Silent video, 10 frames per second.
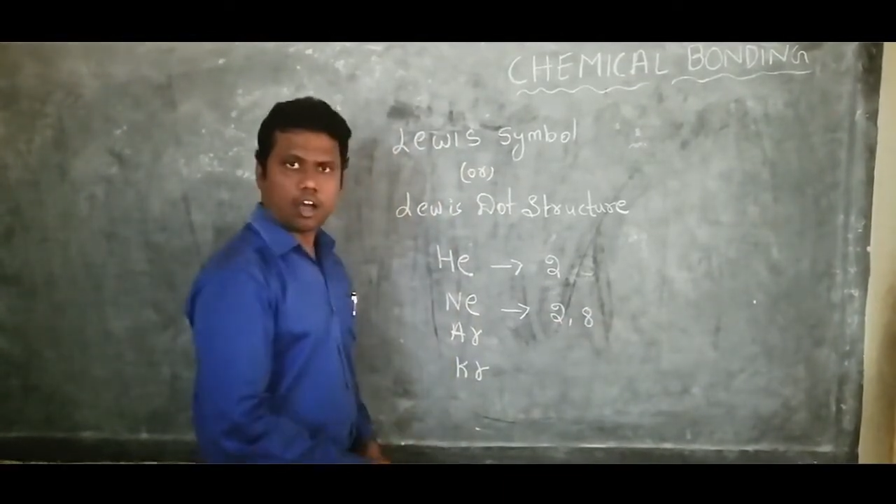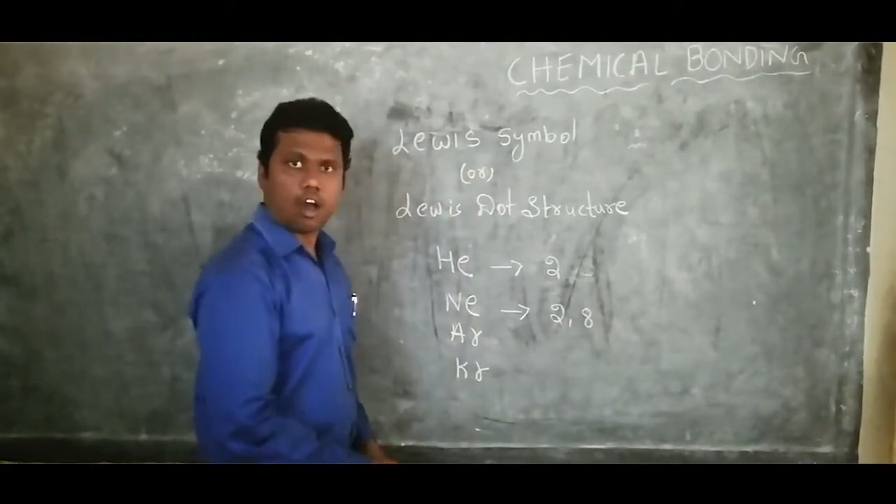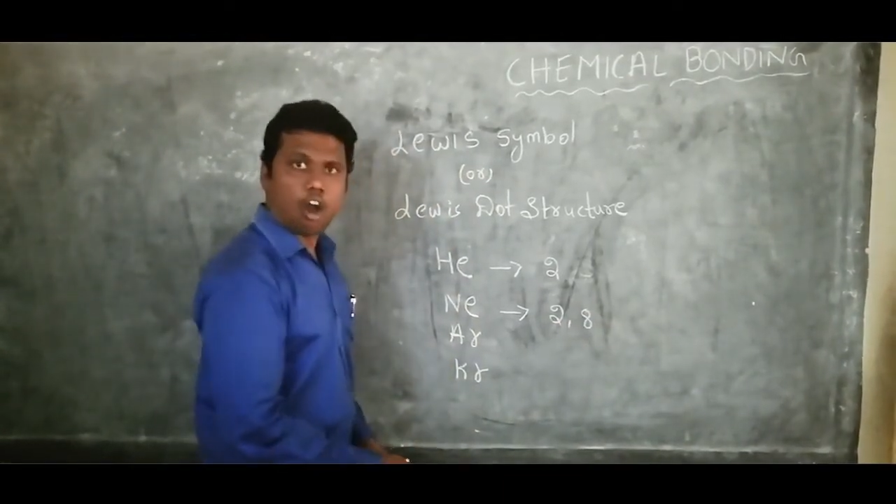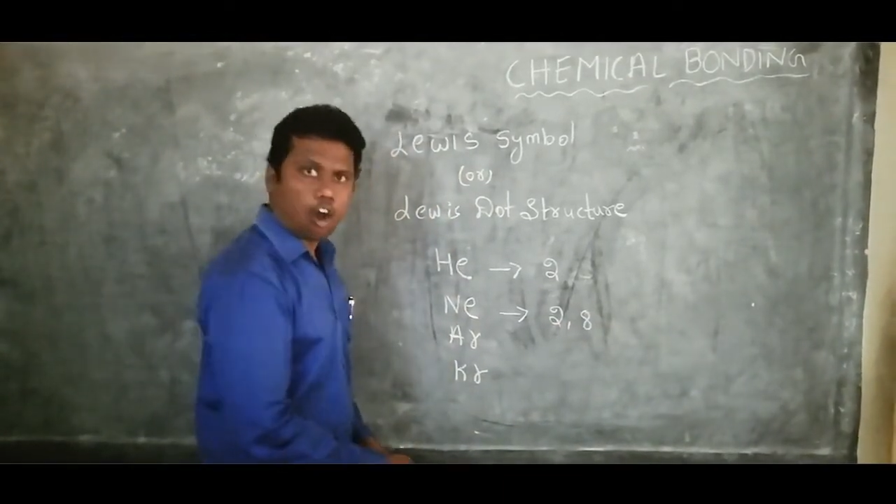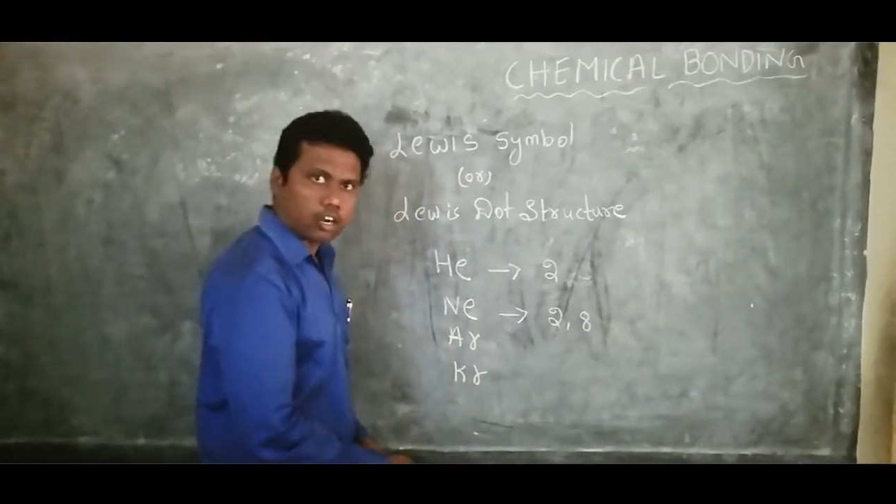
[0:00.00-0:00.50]

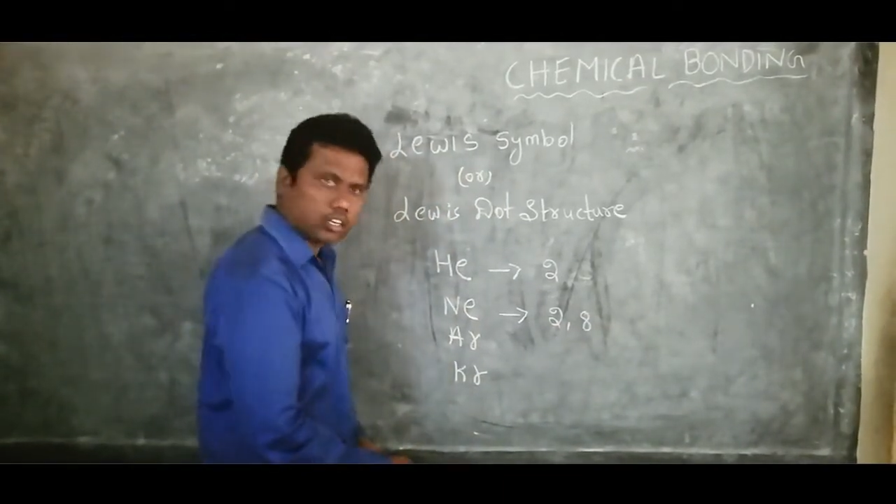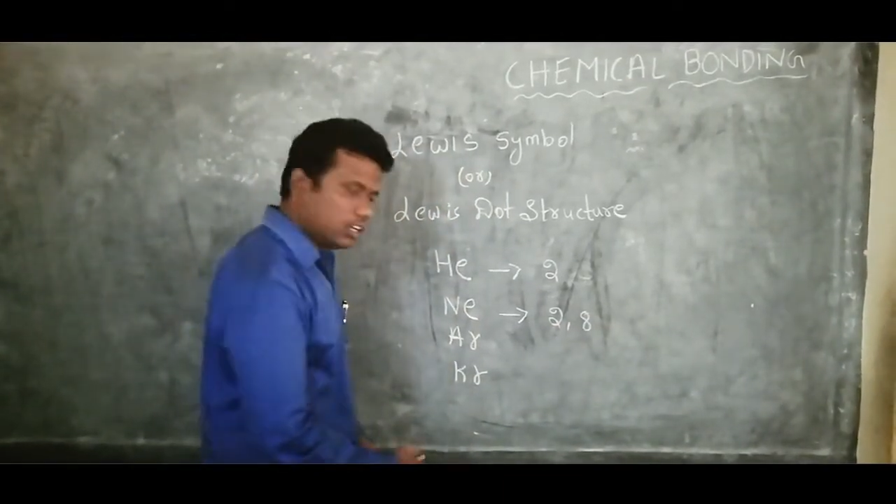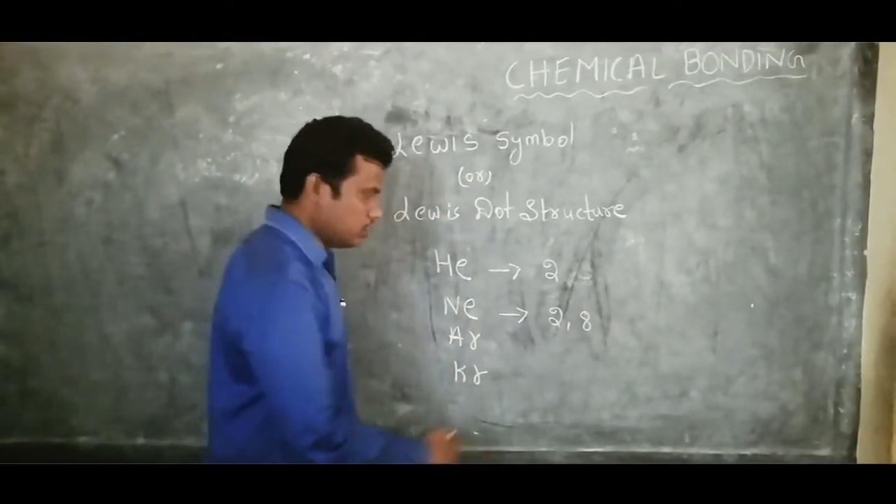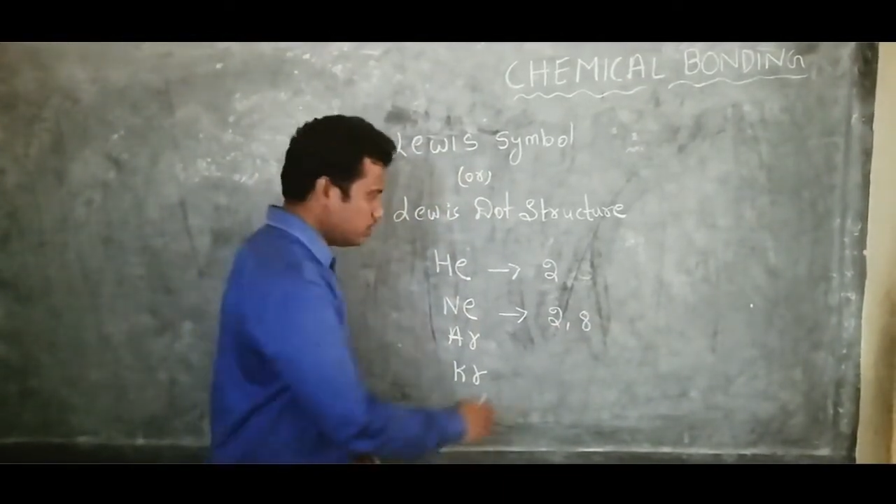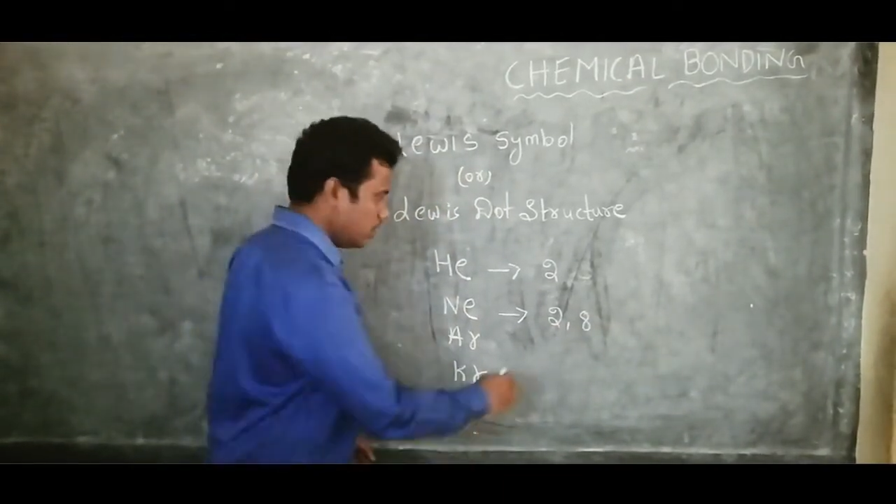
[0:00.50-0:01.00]
argon
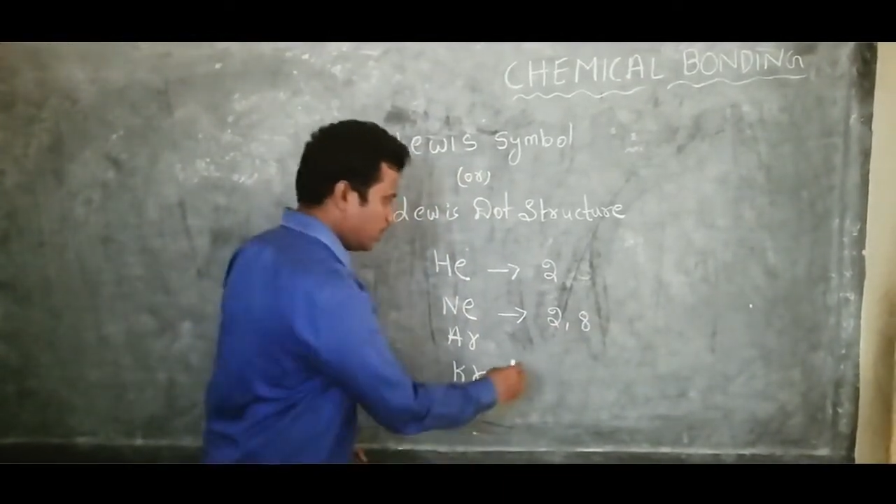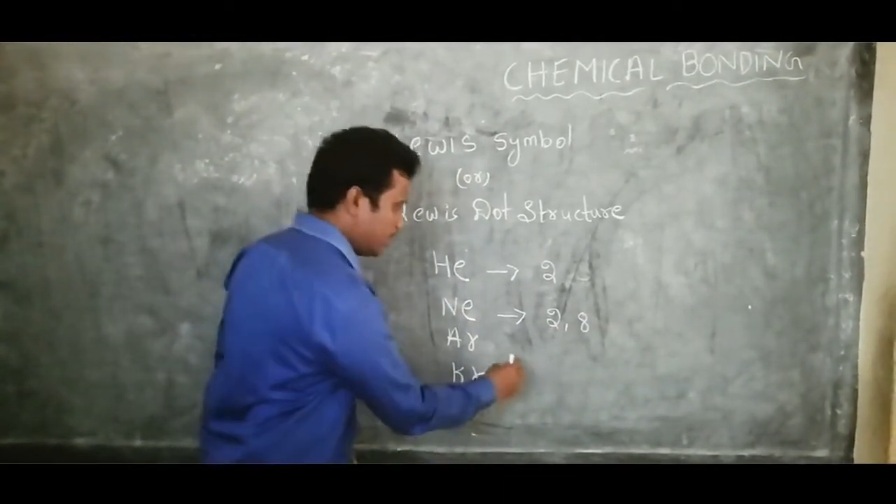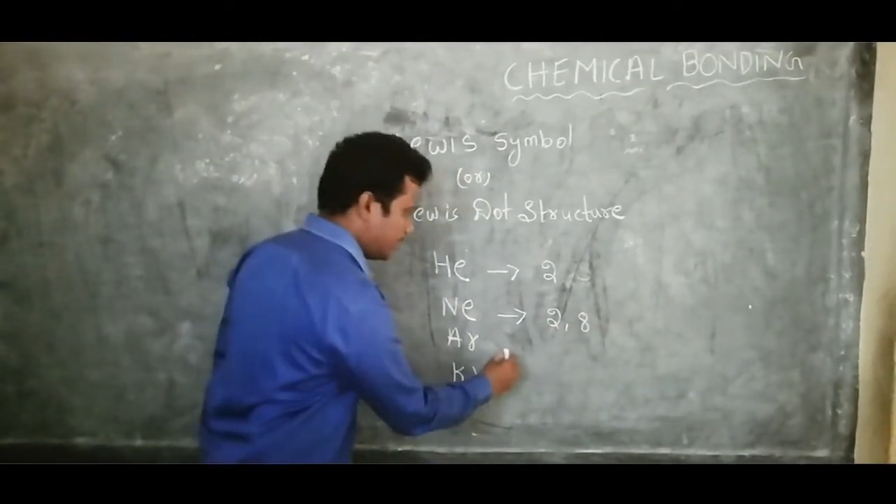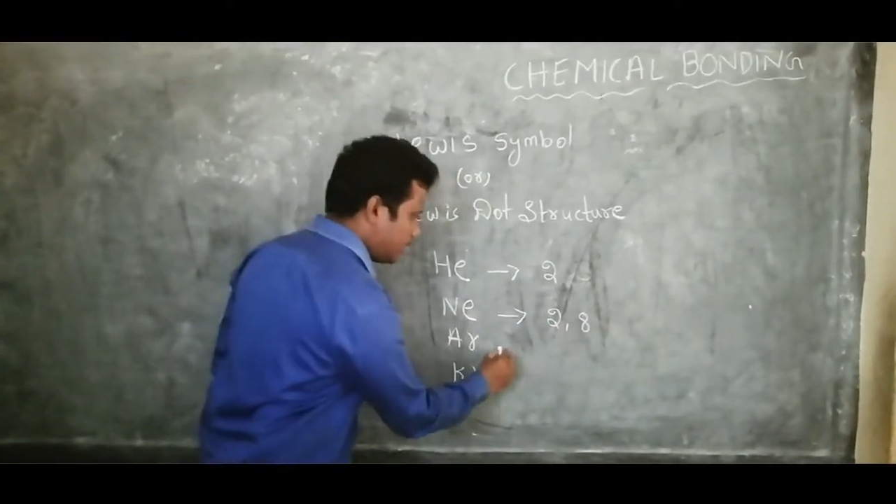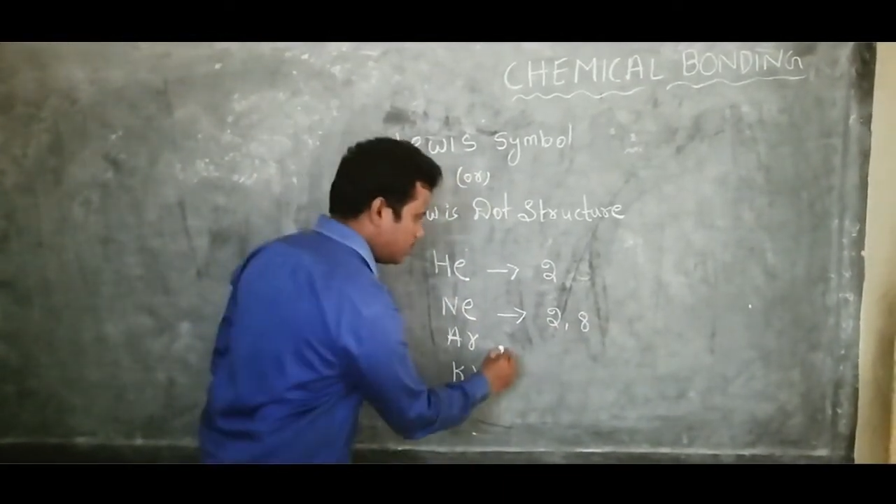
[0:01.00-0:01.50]
it
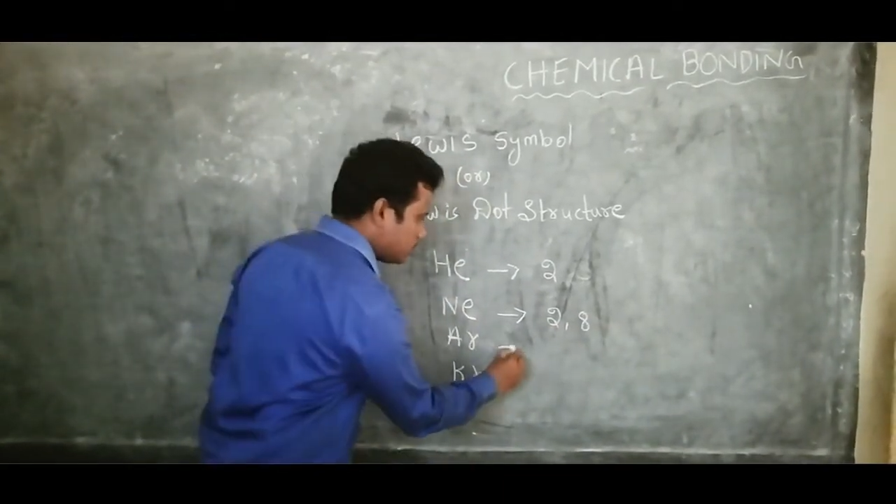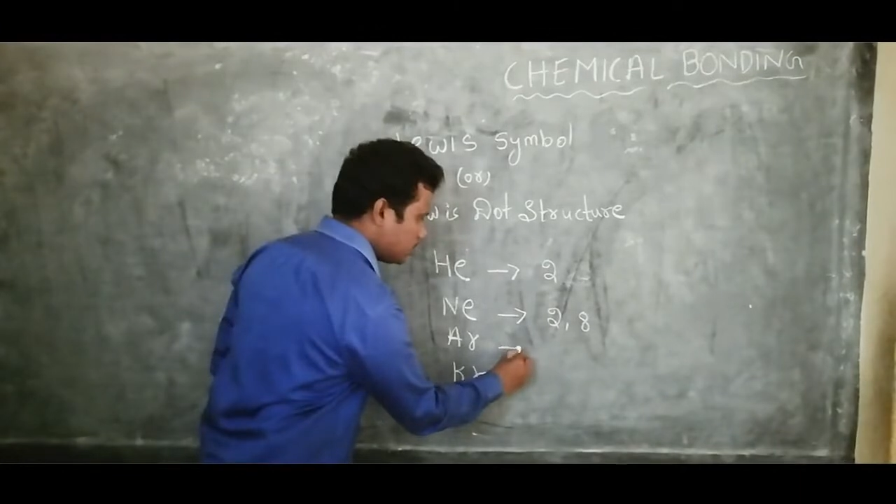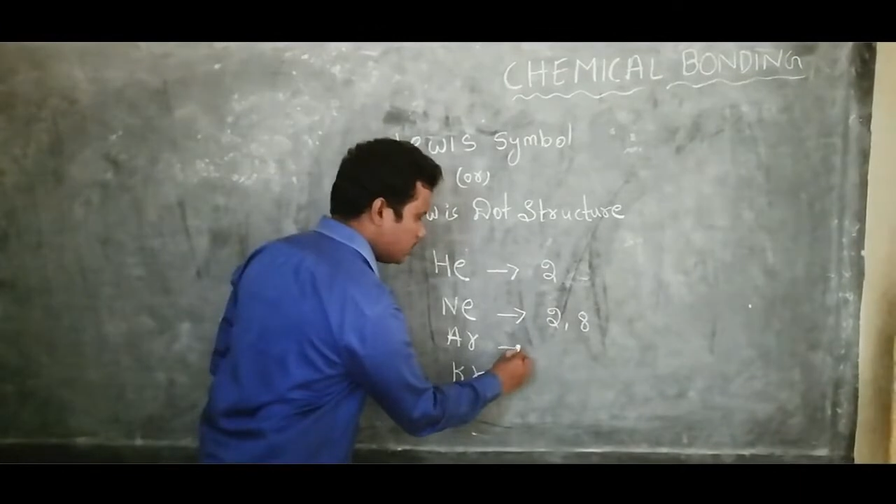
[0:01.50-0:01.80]
is uh,